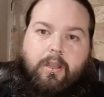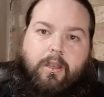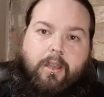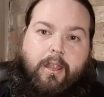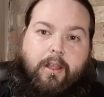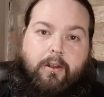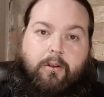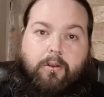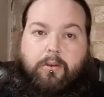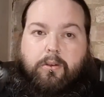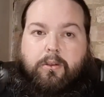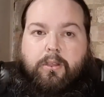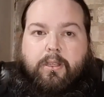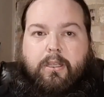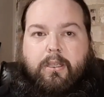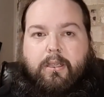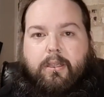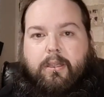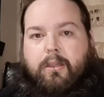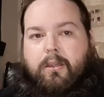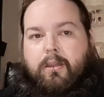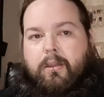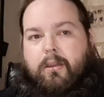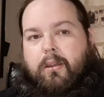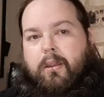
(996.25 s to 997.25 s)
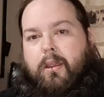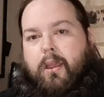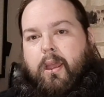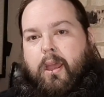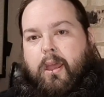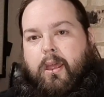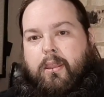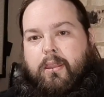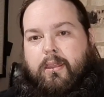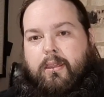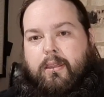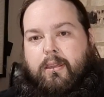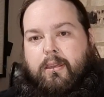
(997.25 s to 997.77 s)
I've got the
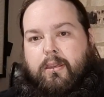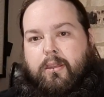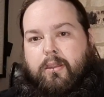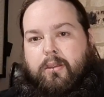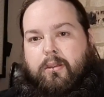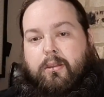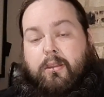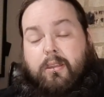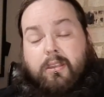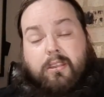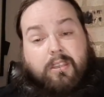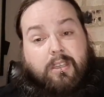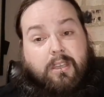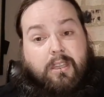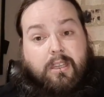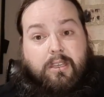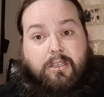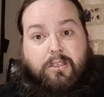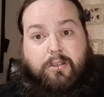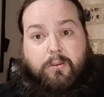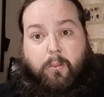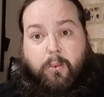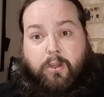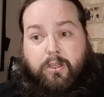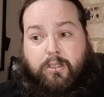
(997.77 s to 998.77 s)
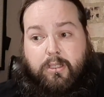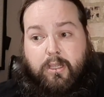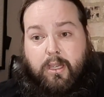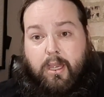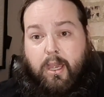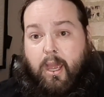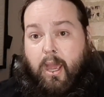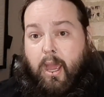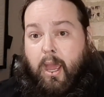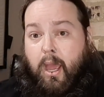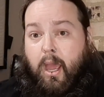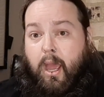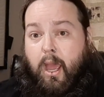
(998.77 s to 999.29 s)
Indonesian ones.
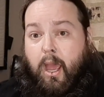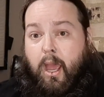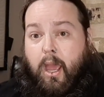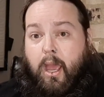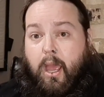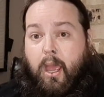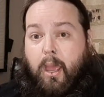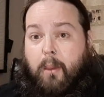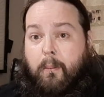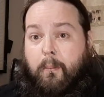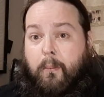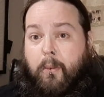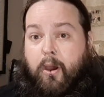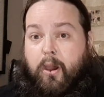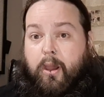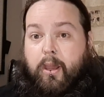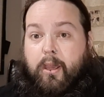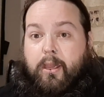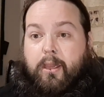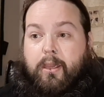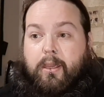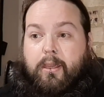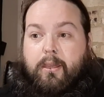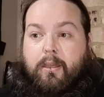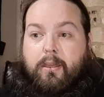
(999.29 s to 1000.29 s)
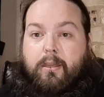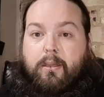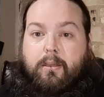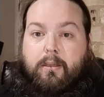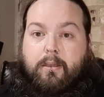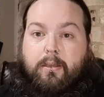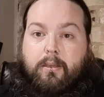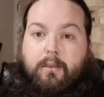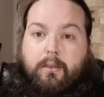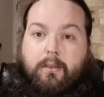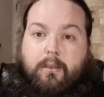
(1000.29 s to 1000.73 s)
My